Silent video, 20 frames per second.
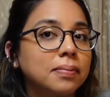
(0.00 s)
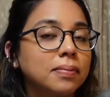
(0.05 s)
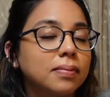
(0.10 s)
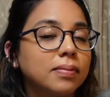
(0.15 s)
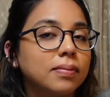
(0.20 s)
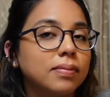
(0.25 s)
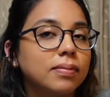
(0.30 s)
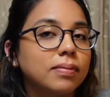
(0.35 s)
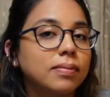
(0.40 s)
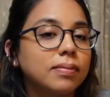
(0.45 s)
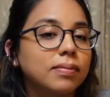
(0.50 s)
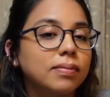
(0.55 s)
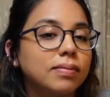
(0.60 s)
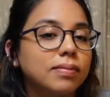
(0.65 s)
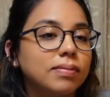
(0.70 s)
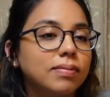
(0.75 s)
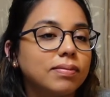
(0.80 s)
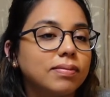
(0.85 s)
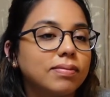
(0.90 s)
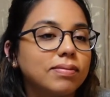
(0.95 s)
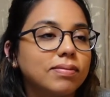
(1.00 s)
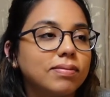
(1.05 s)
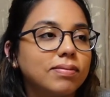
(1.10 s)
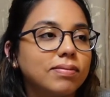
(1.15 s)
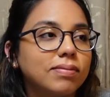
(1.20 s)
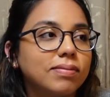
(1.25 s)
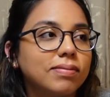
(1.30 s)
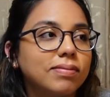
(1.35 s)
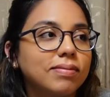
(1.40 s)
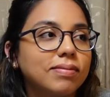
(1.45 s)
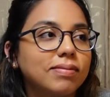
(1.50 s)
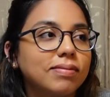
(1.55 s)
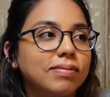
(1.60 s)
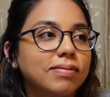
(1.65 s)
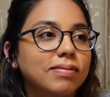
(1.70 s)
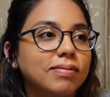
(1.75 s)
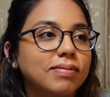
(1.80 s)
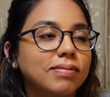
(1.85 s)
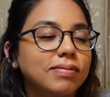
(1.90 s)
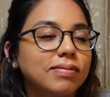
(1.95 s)

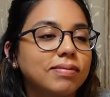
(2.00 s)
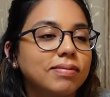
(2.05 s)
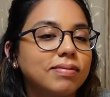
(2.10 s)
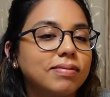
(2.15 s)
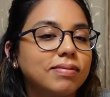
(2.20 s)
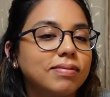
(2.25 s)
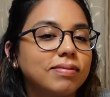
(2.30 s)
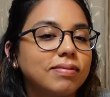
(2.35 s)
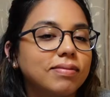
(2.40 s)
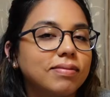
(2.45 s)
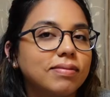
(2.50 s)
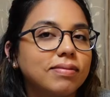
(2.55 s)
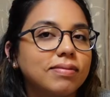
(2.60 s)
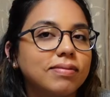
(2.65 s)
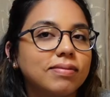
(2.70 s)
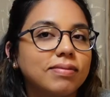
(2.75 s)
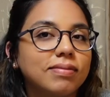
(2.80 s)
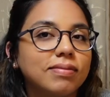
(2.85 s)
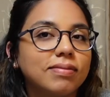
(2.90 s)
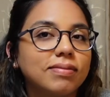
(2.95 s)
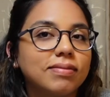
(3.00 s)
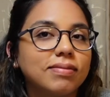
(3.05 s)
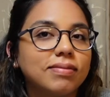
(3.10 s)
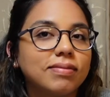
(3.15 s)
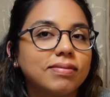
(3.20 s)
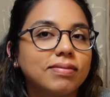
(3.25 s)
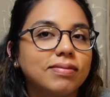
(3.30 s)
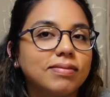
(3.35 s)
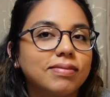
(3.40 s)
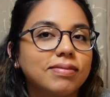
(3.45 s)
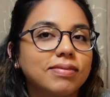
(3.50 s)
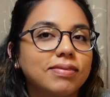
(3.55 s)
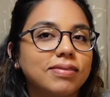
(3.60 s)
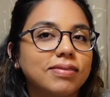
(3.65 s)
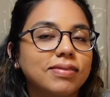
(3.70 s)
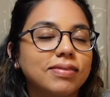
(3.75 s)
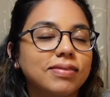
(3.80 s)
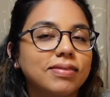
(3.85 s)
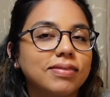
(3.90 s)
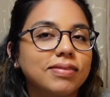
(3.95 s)

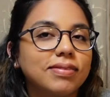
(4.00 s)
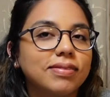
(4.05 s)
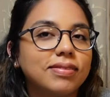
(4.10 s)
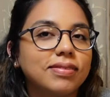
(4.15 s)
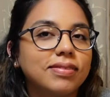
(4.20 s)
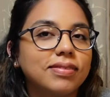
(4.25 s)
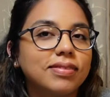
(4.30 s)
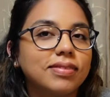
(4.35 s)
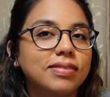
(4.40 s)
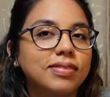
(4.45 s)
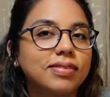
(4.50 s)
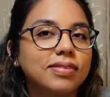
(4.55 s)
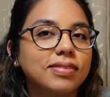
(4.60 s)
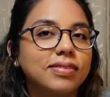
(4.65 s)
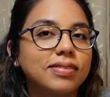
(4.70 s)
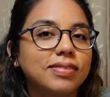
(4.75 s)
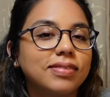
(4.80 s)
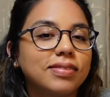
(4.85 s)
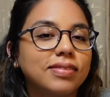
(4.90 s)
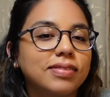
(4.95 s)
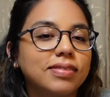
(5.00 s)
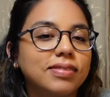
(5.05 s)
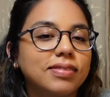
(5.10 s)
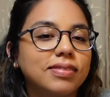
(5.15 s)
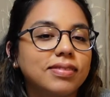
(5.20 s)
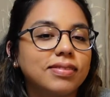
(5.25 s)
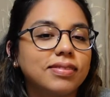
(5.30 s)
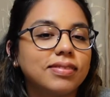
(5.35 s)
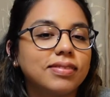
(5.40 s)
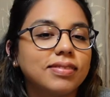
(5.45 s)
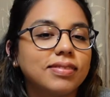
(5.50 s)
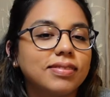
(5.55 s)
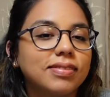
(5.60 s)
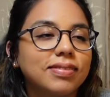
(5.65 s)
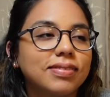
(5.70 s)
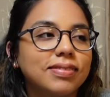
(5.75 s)
The person shown says nothing.